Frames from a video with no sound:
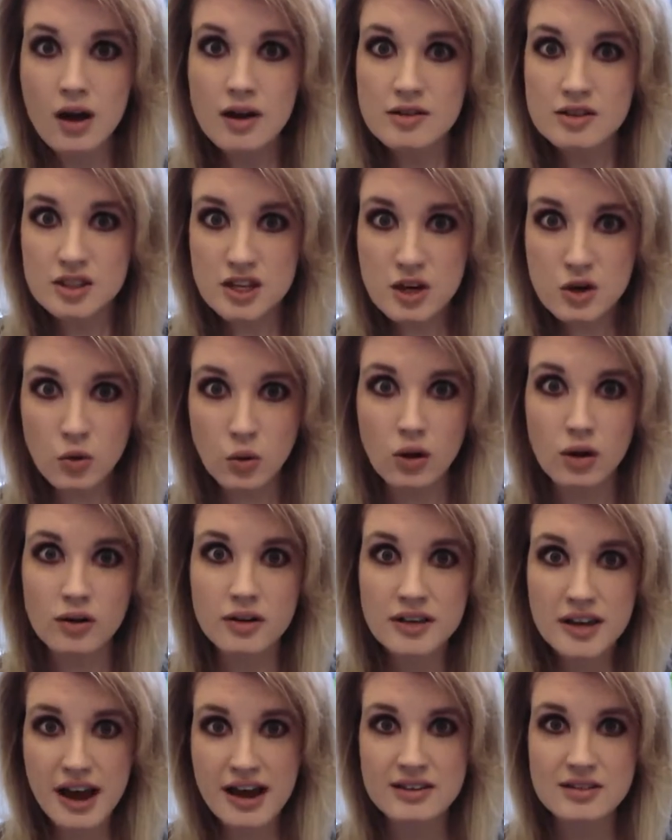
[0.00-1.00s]

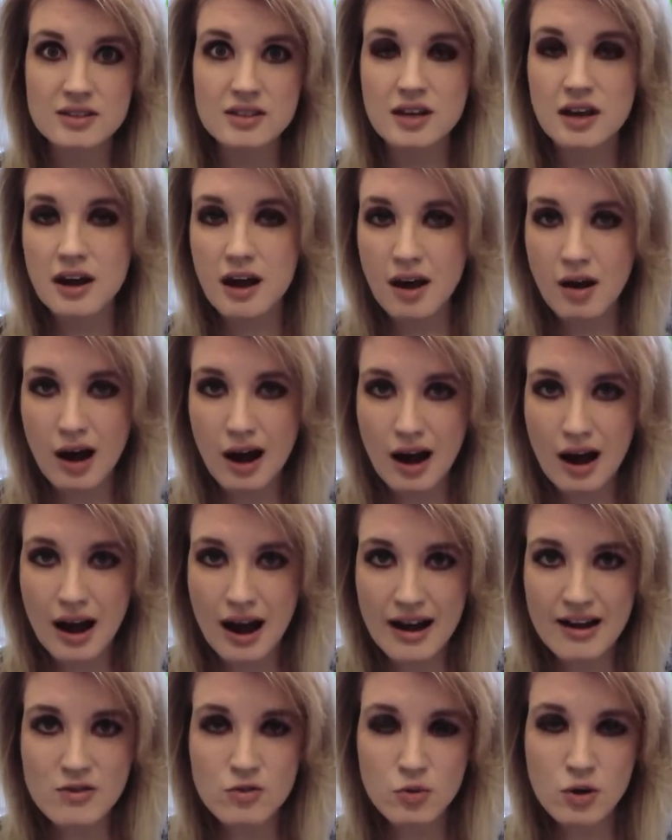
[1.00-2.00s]
Sequel, yes.
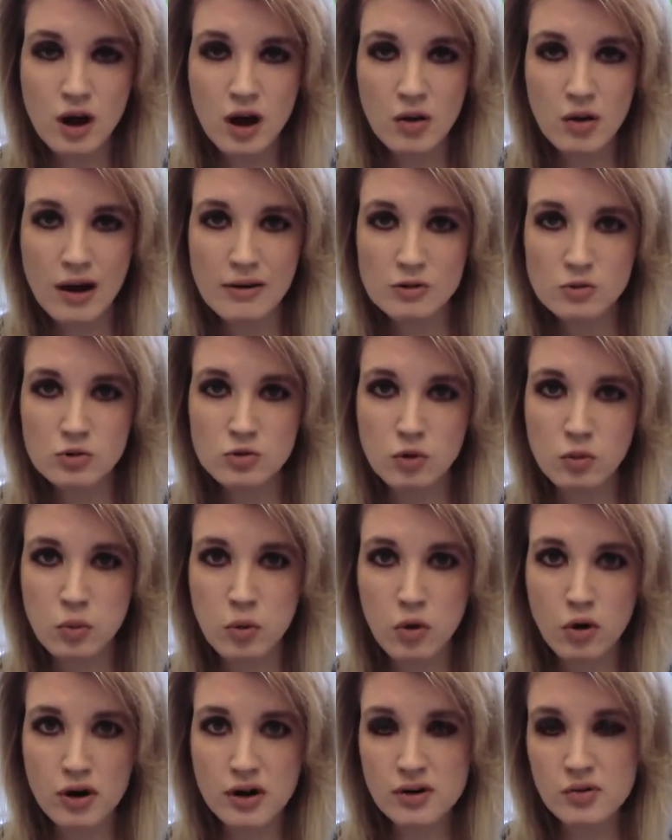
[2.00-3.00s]
As was
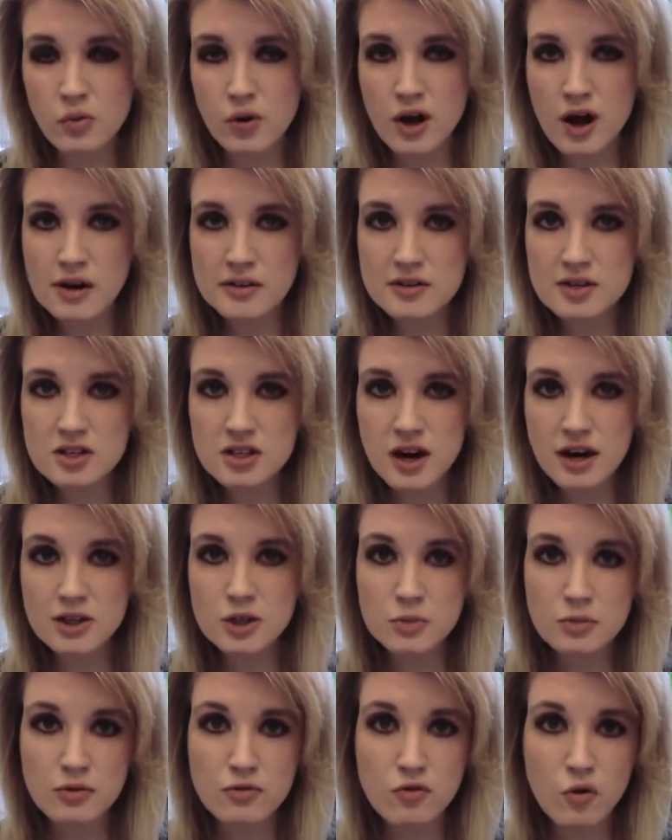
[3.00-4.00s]
reported and we all
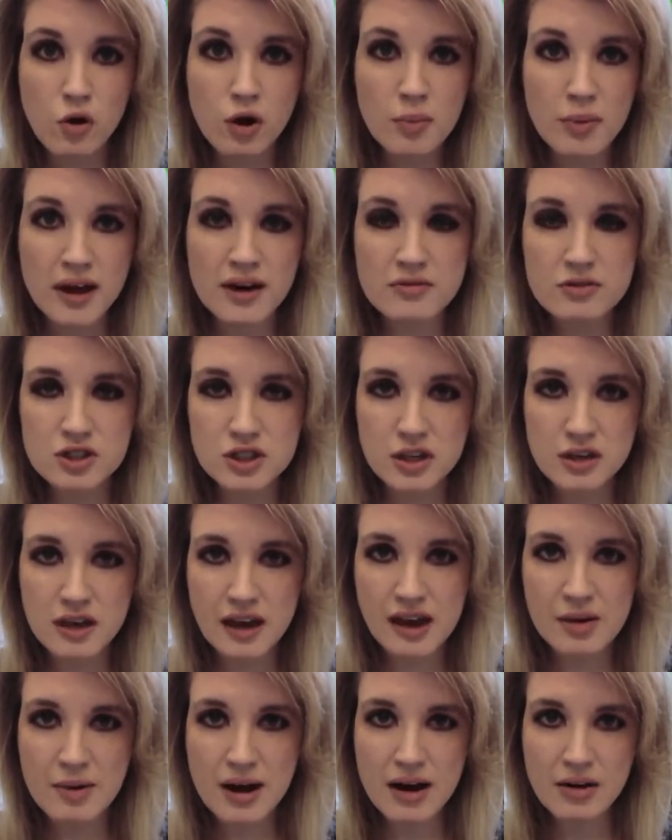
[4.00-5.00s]
discussed before Man of Steel
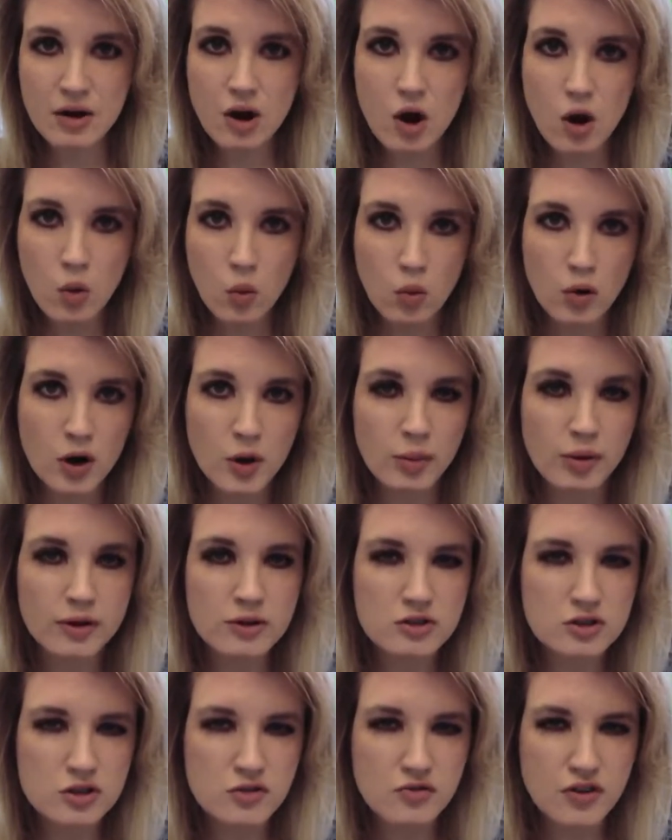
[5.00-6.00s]
came out, Warner
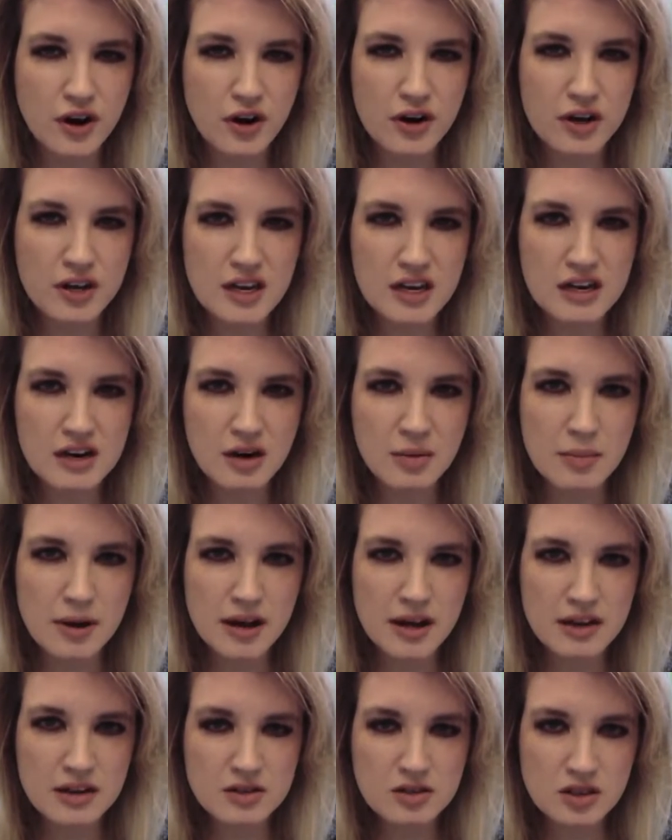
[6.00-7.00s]
Brothers is very keen on
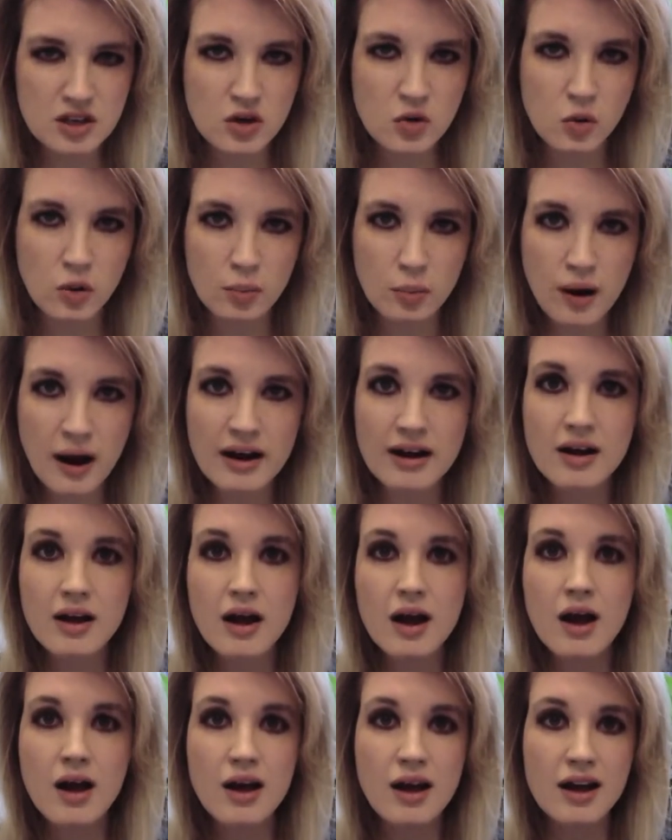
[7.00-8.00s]
making a sequel. But
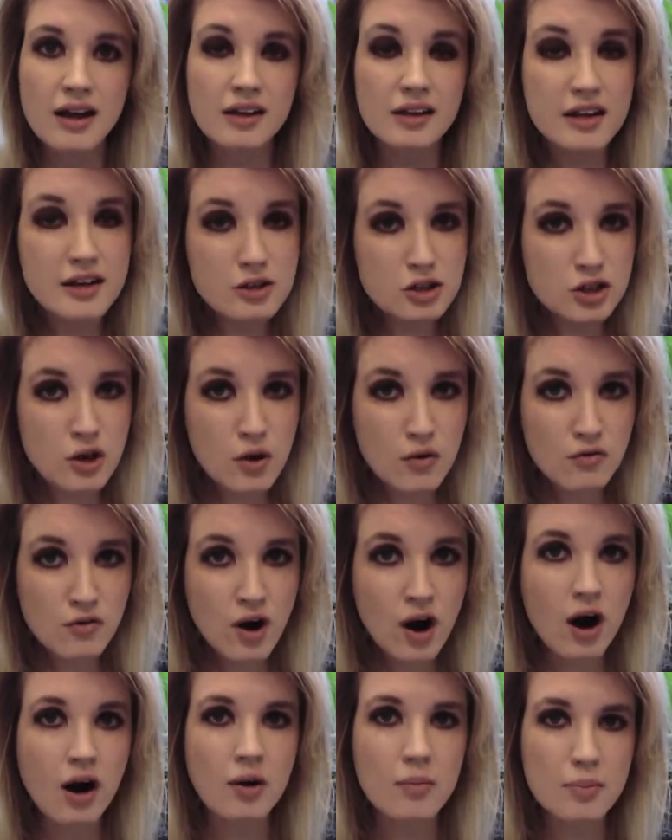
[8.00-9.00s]
at least so
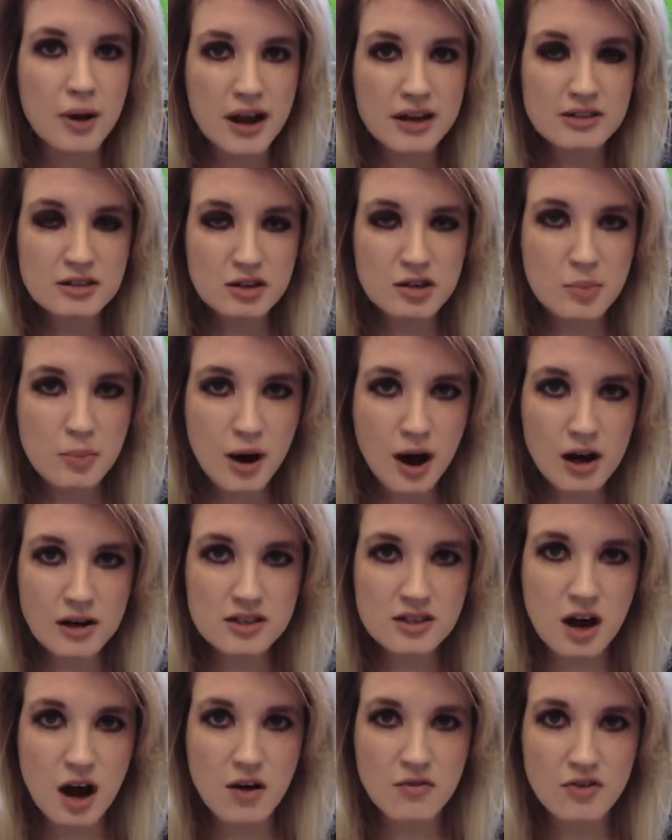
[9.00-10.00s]
far, based on the
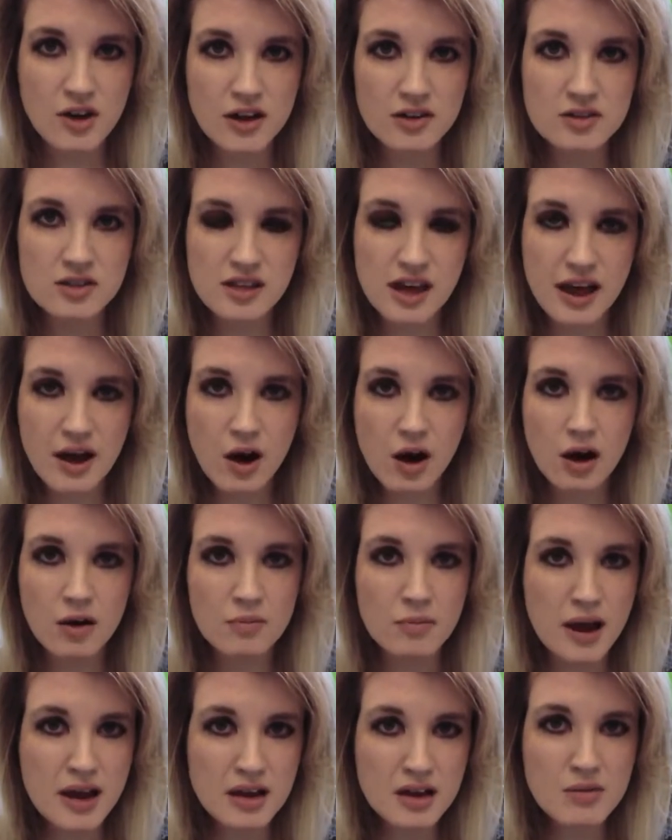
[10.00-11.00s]
box office, they are
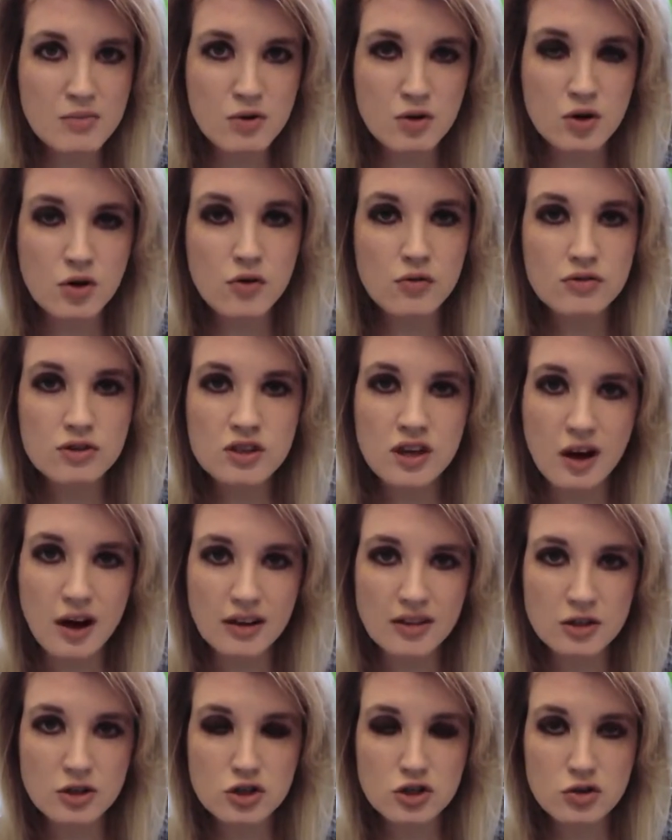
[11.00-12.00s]
making moves
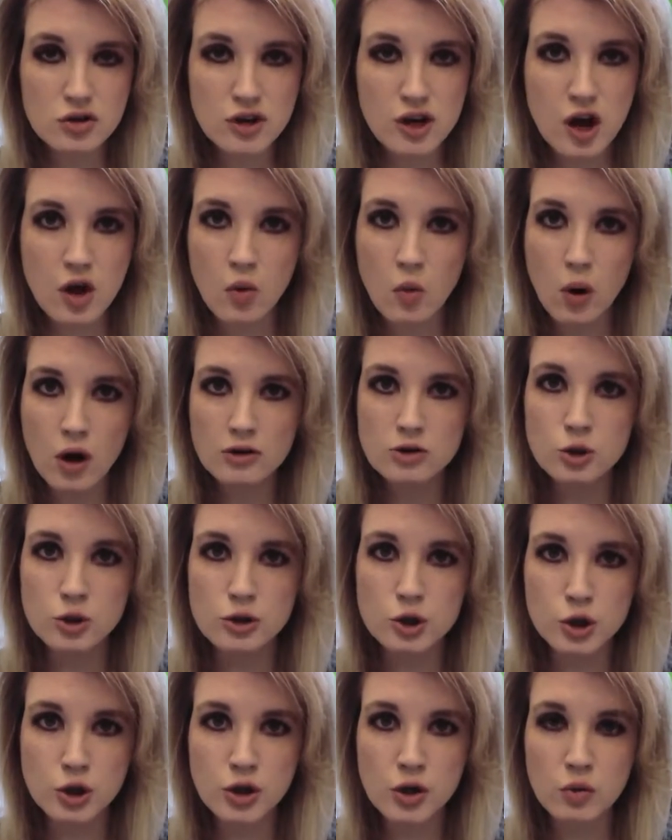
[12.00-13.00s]
at the studio, Wall
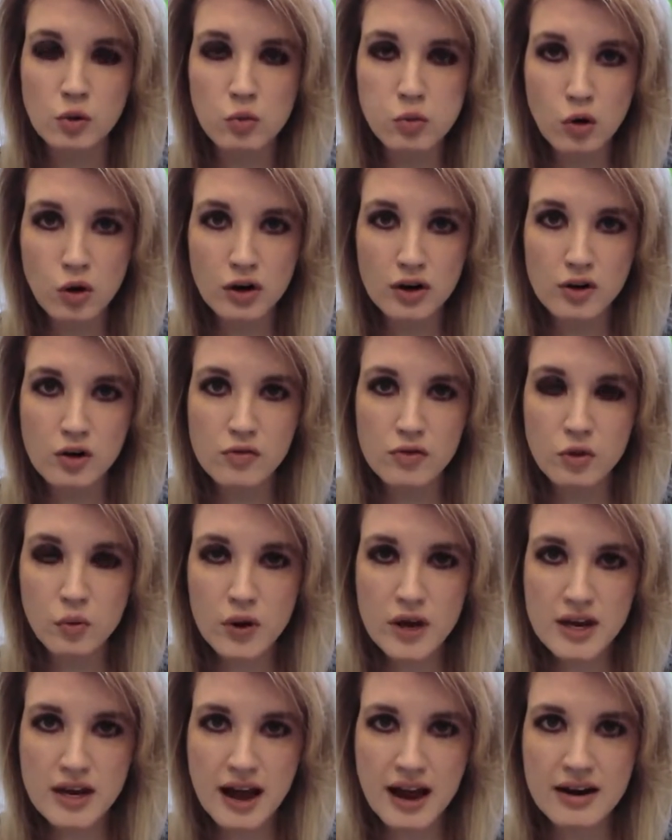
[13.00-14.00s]
Street Journal reported over the
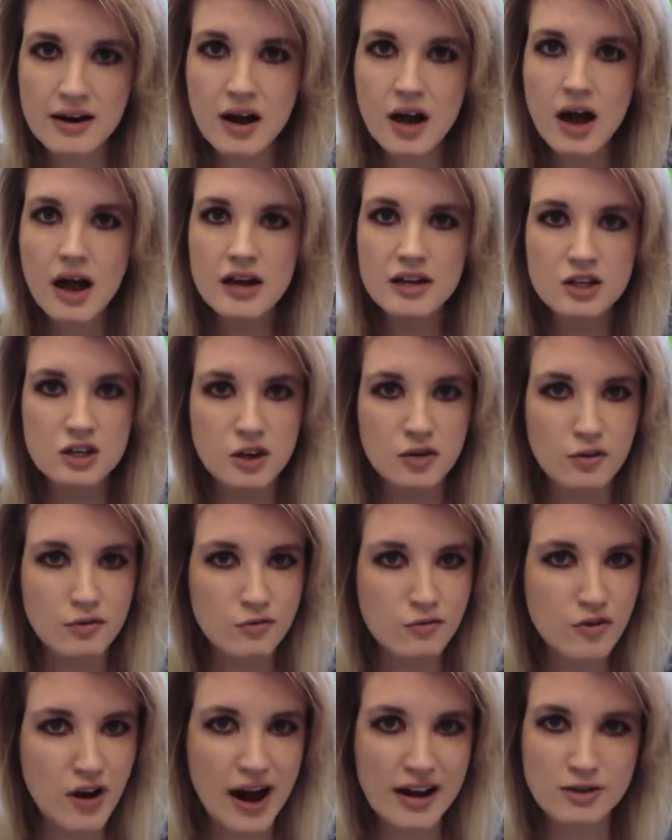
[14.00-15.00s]
weekend, to
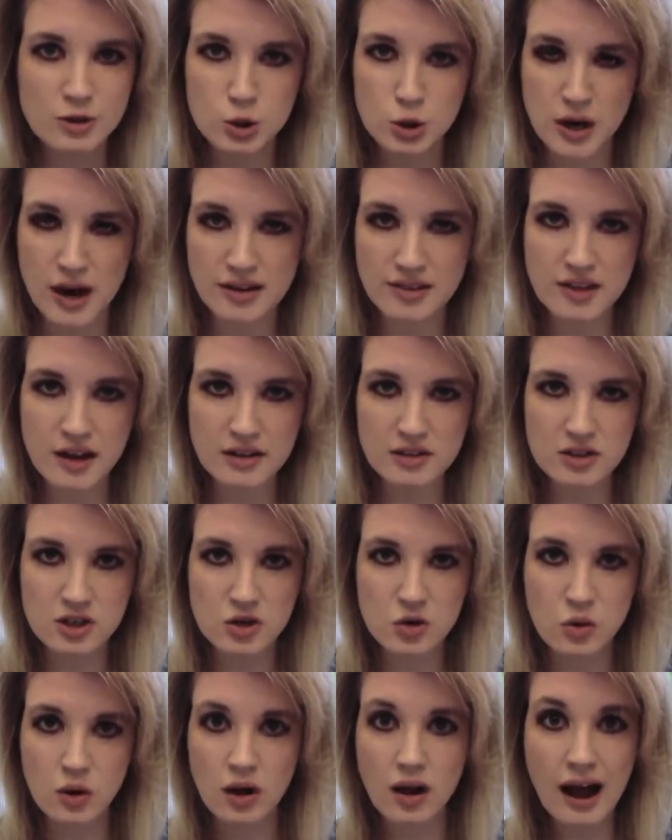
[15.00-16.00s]
fast-track that
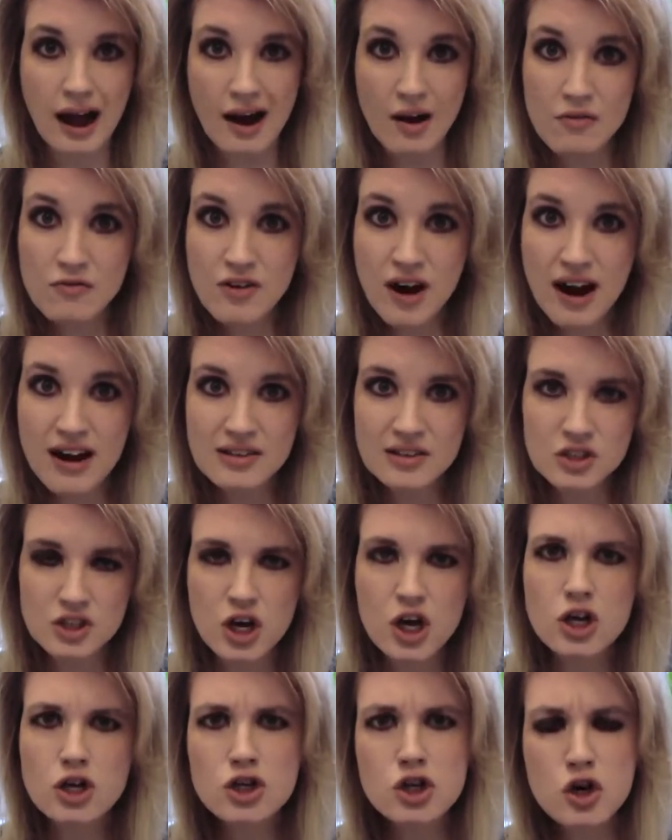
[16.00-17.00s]
sequel. How fast?